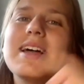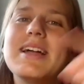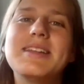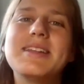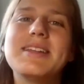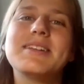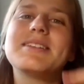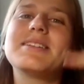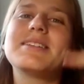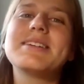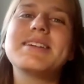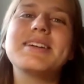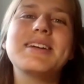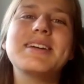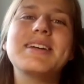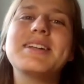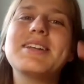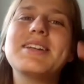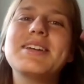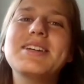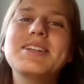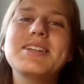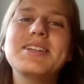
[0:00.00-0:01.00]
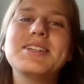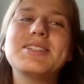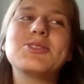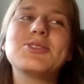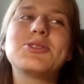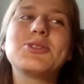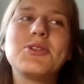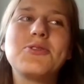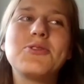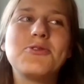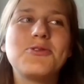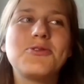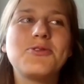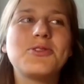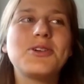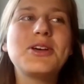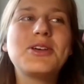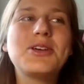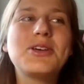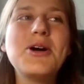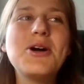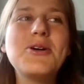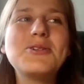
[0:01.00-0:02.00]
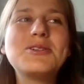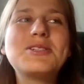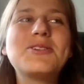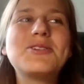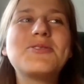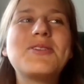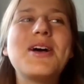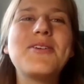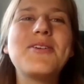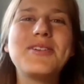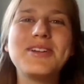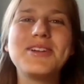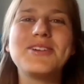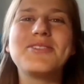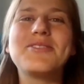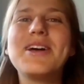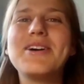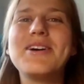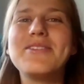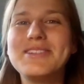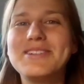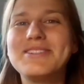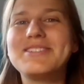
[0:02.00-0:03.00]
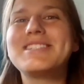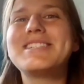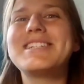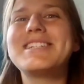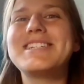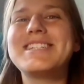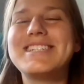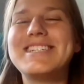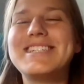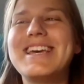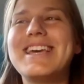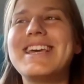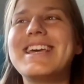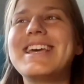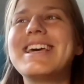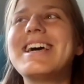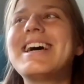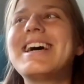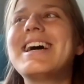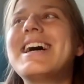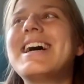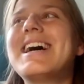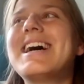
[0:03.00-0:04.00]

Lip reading: And it sort of goes around and around each day,